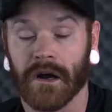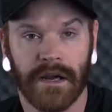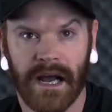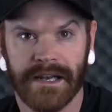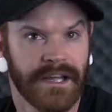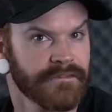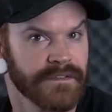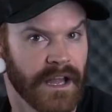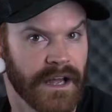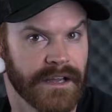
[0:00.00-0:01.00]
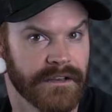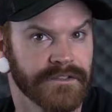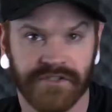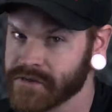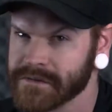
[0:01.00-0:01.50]
our high-def line
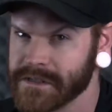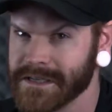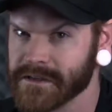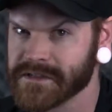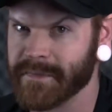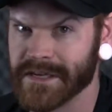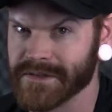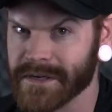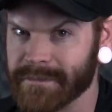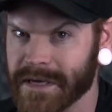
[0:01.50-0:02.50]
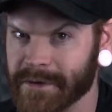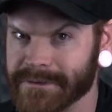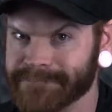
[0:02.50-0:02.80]
certainly looks better on paper